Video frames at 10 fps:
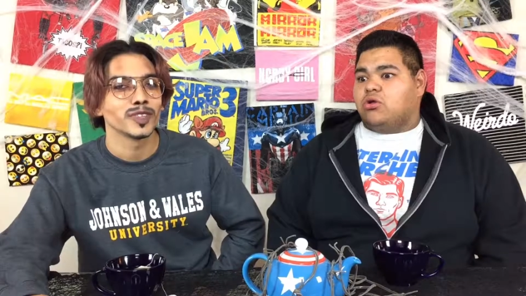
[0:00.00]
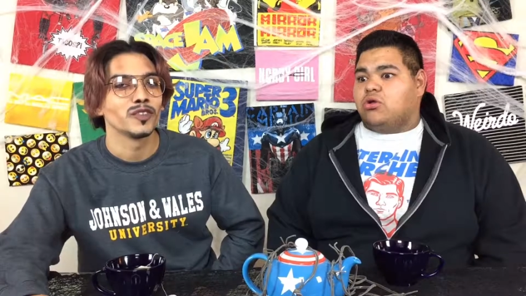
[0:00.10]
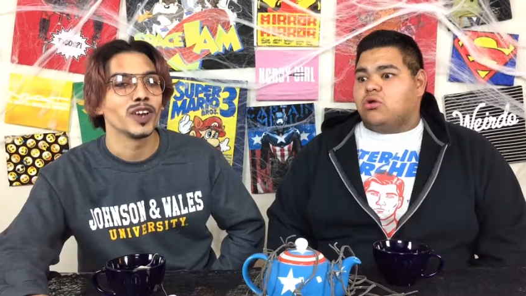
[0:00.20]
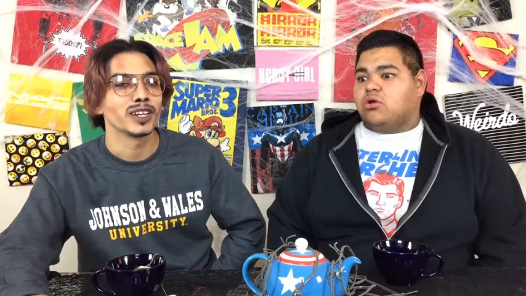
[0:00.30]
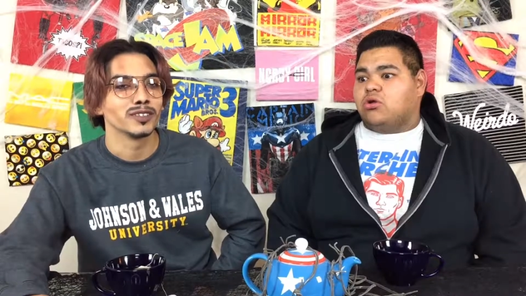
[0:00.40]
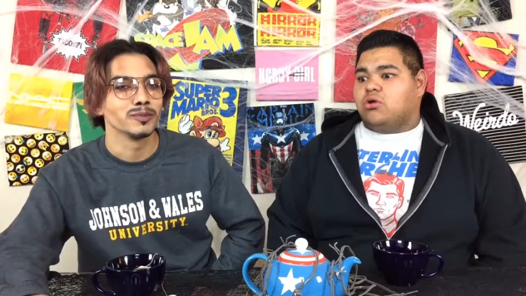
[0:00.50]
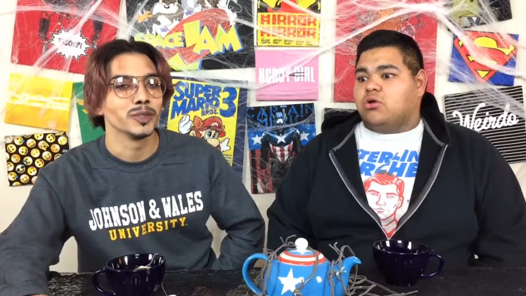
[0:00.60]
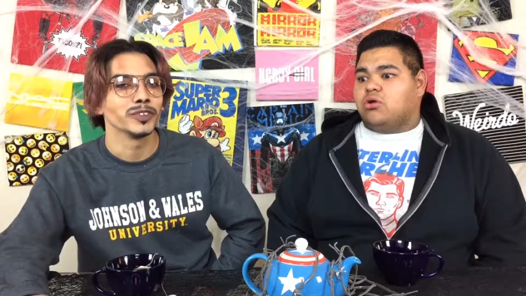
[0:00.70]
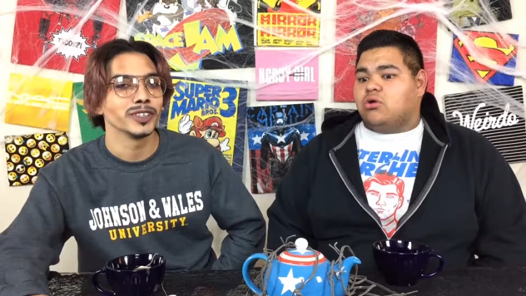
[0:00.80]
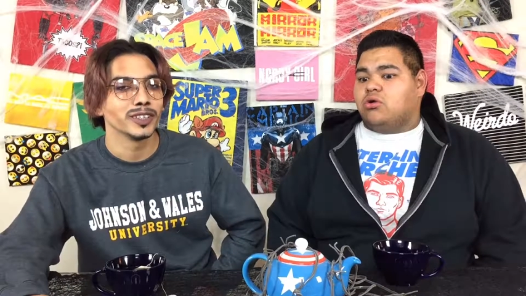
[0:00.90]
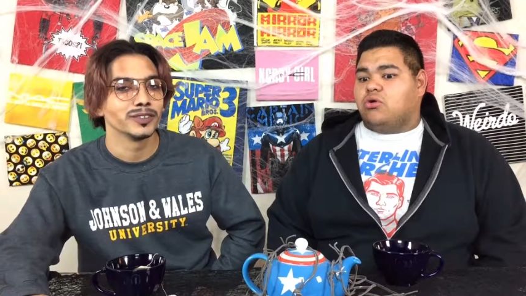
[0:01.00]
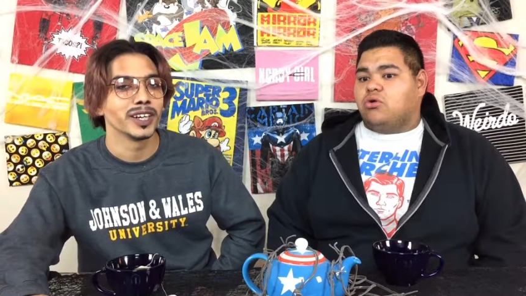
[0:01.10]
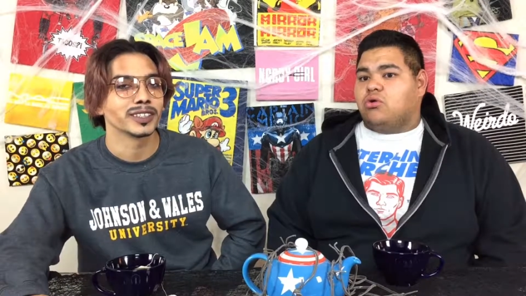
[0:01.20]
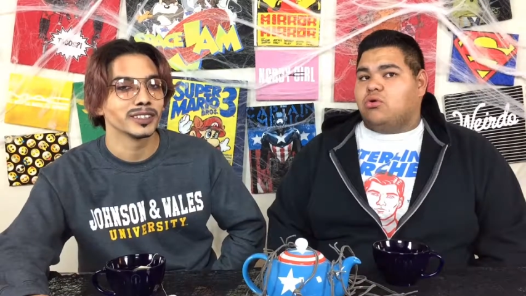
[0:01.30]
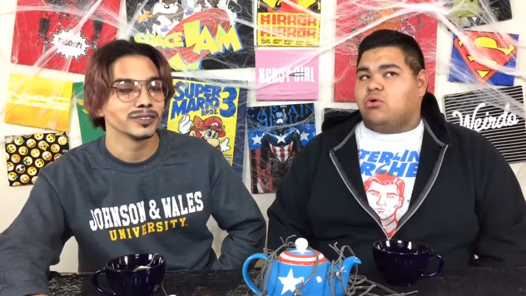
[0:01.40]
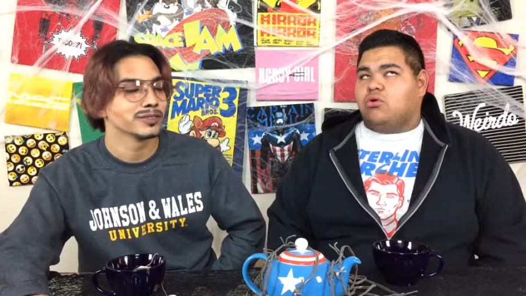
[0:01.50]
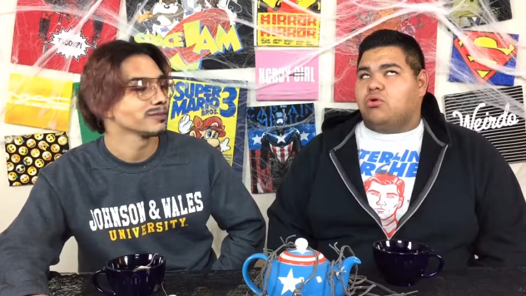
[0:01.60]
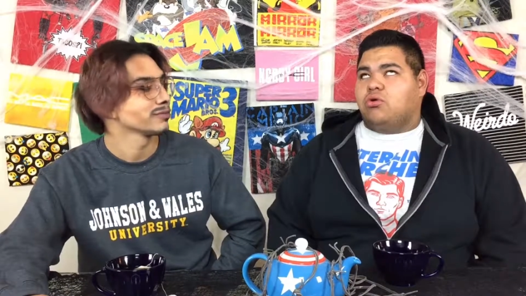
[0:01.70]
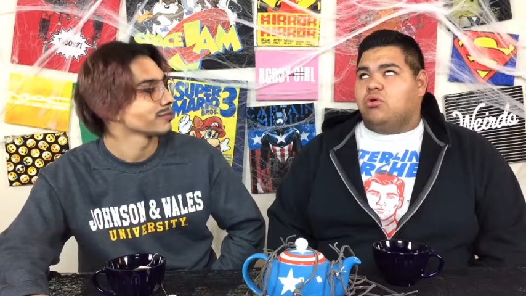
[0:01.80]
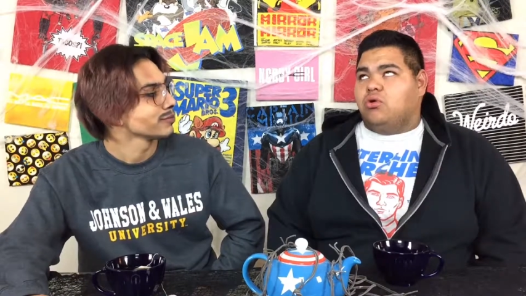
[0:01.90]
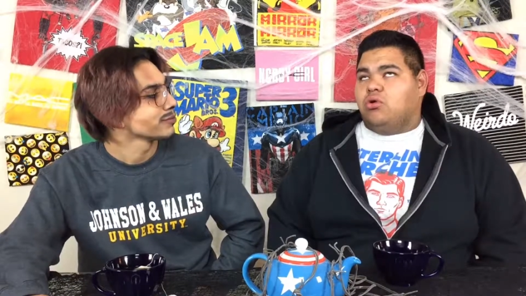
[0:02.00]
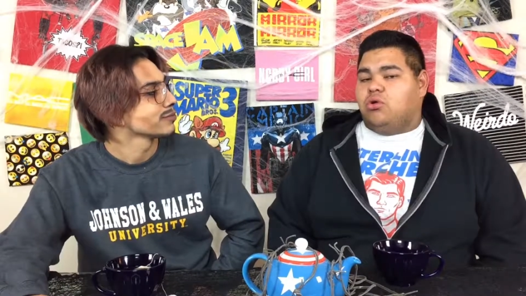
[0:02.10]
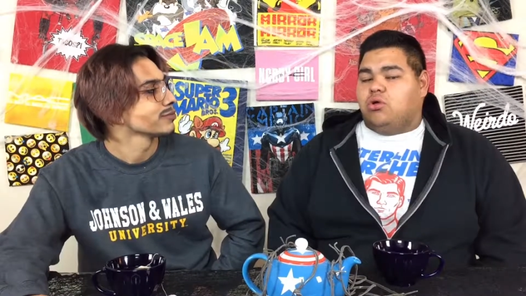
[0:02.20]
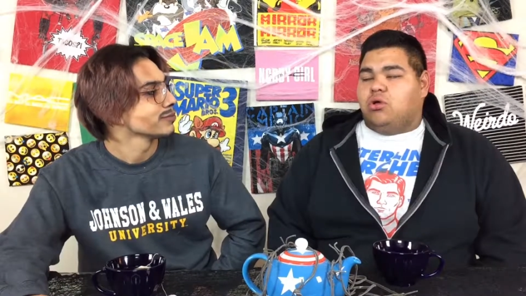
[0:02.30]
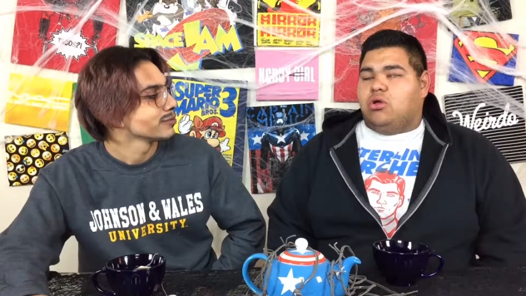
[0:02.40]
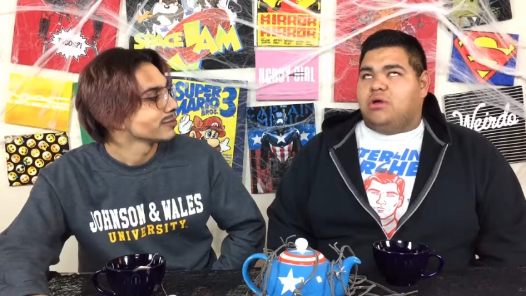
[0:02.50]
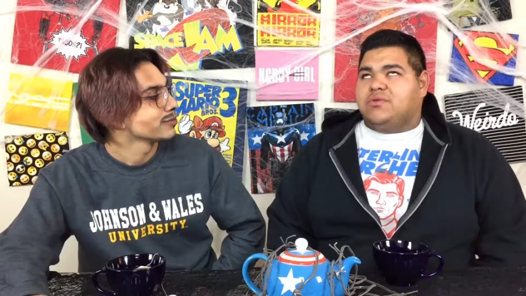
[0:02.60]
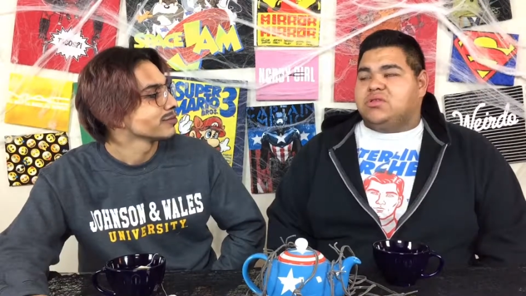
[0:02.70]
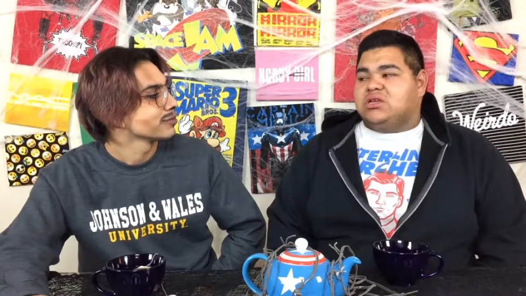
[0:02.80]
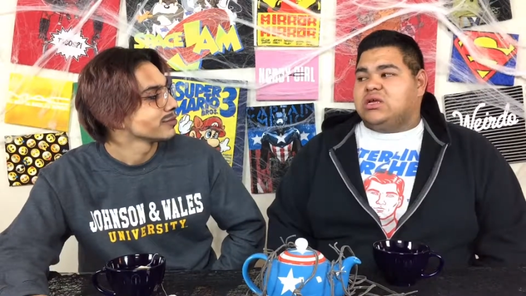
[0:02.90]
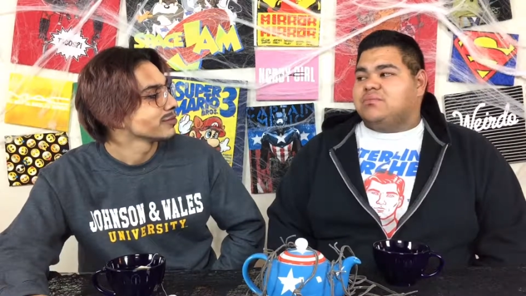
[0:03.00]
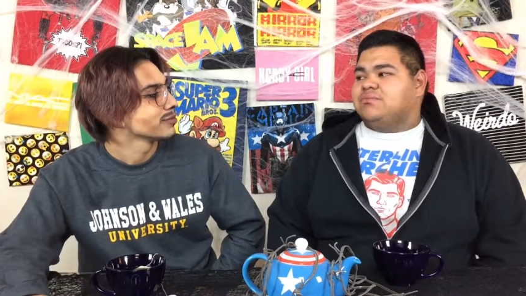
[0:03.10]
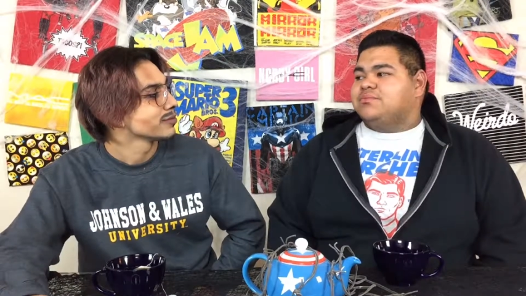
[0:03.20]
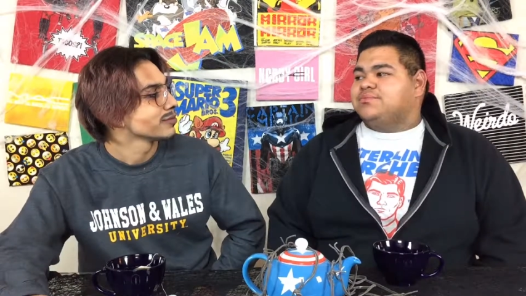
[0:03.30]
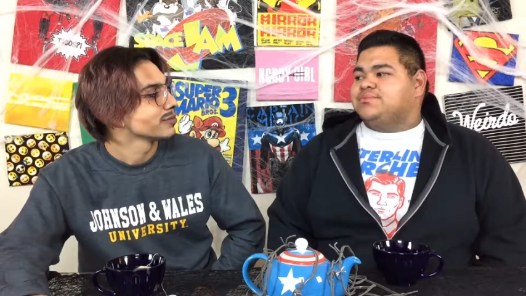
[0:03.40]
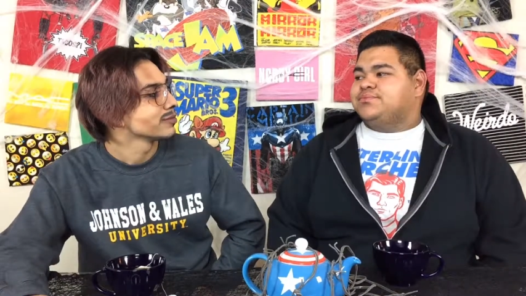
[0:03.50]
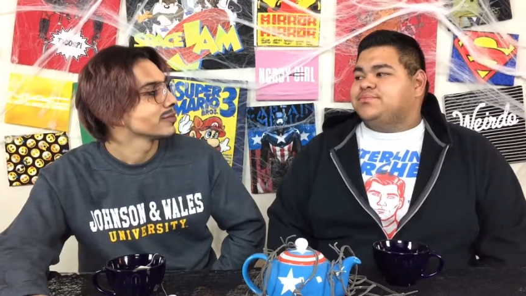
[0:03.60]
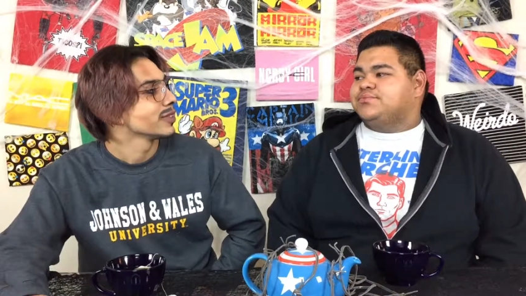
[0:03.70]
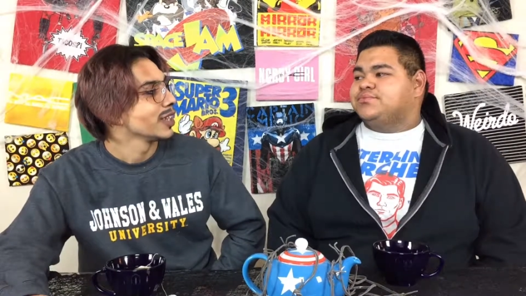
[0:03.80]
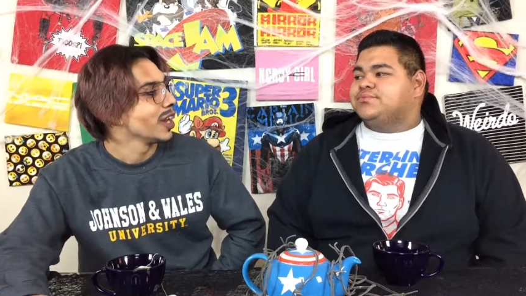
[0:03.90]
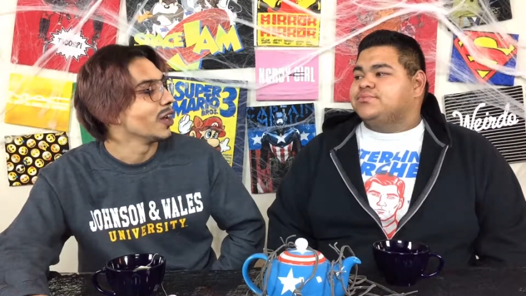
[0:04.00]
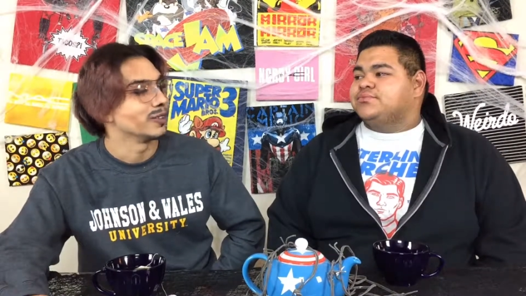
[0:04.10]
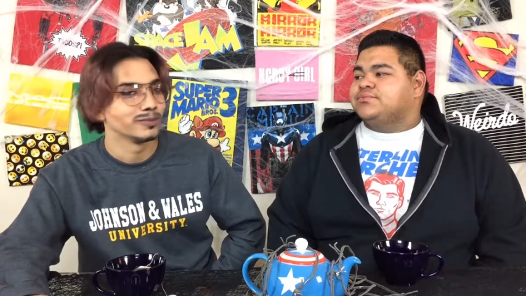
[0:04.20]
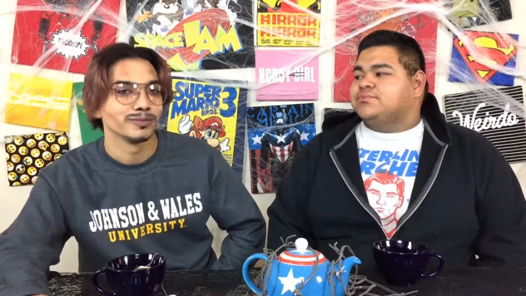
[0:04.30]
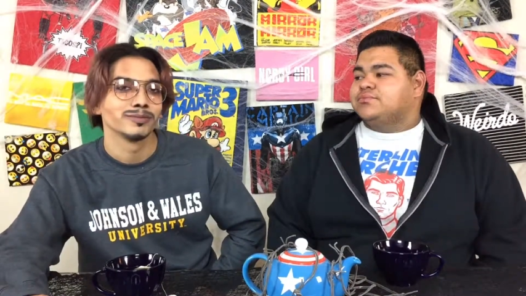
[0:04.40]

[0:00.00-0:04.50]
Speaker 1: Effective movie. Effective.
Speaker 2: Have you seen it?
Speaker 1: No.